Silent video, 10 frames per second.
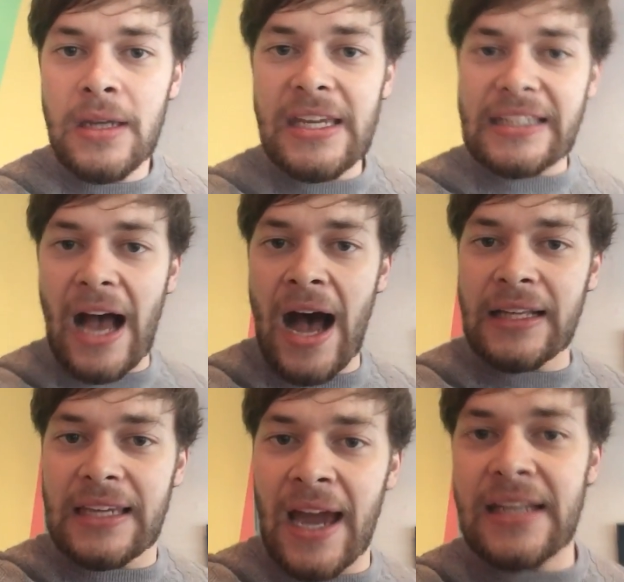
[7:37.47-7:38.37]
You
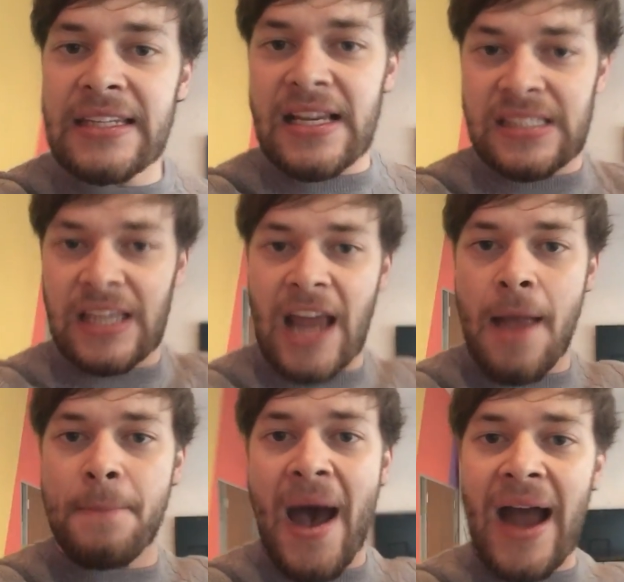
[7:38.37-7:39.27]
can't get
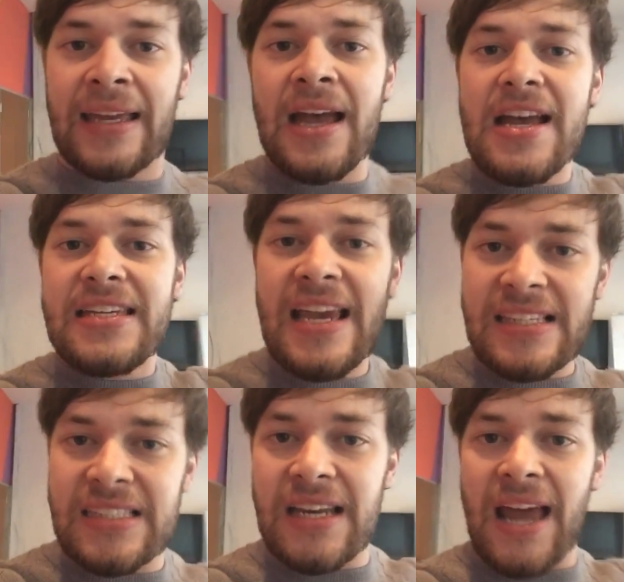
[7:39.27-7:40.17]
yesterday back.
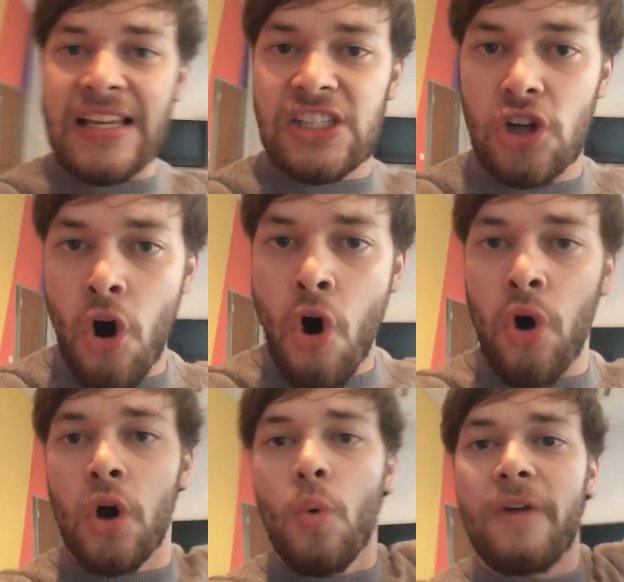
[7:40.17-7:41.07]
Yesterday's
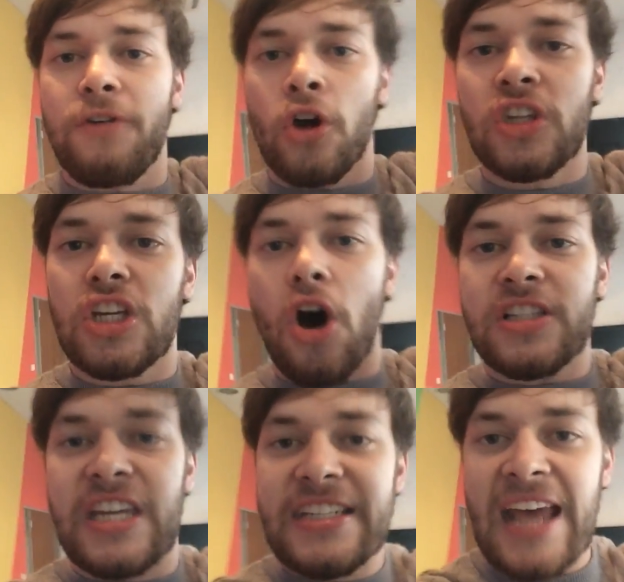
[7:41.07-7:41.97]
gone. We've only
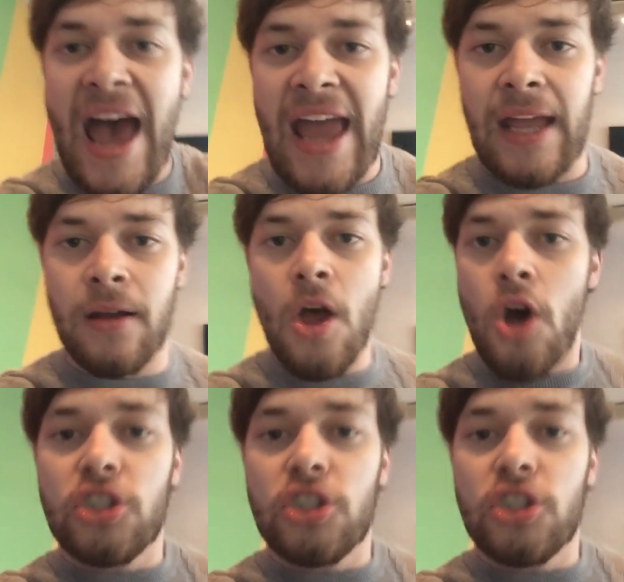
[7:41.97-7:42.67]
got today.